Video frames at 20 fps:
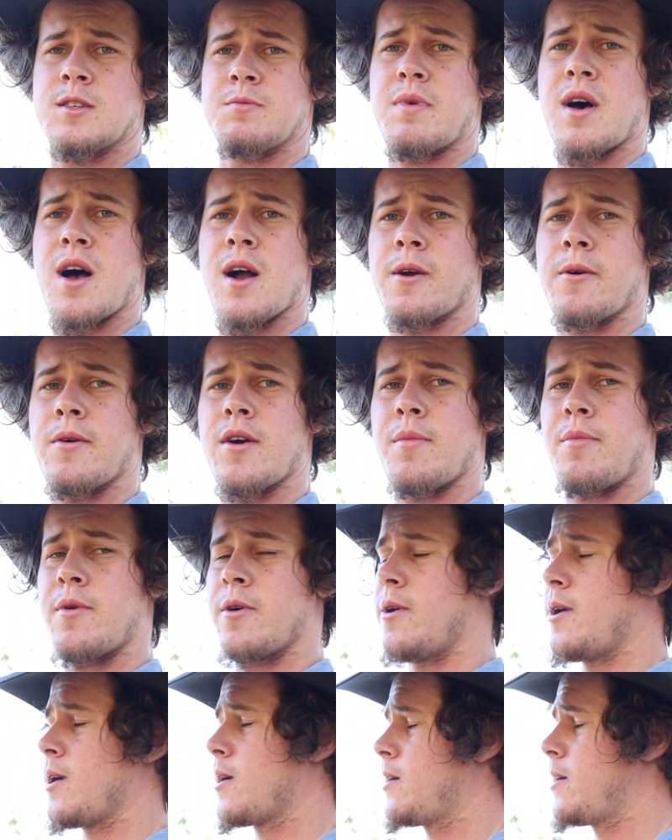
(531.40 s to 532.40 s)
spark her up, I
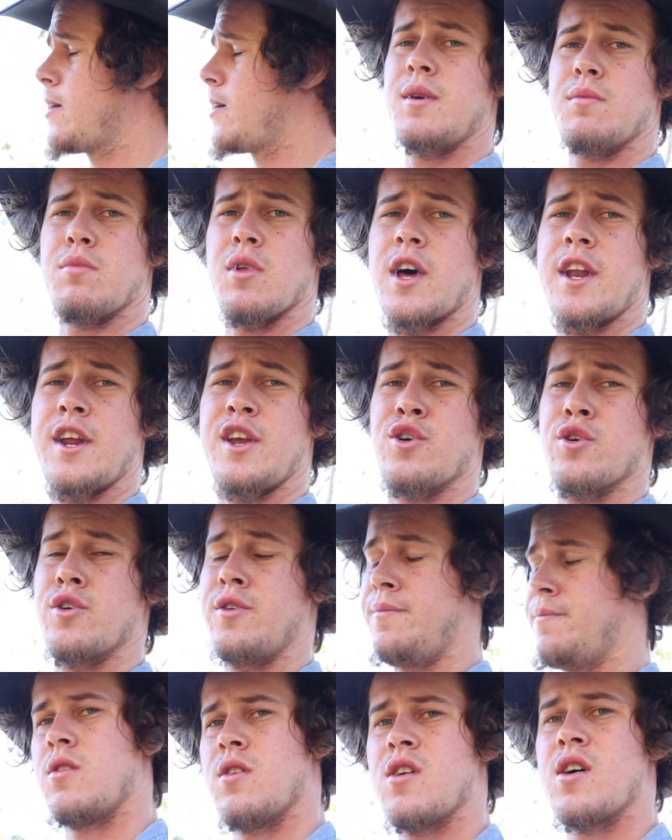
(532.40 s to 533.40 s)
reckon. Be bloody
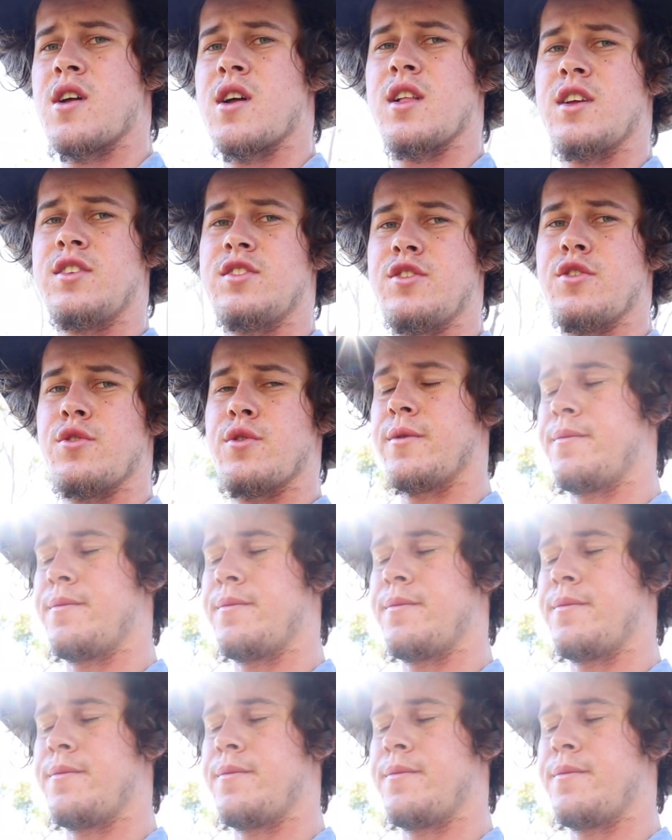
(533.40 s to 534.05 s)
good. Right, let's do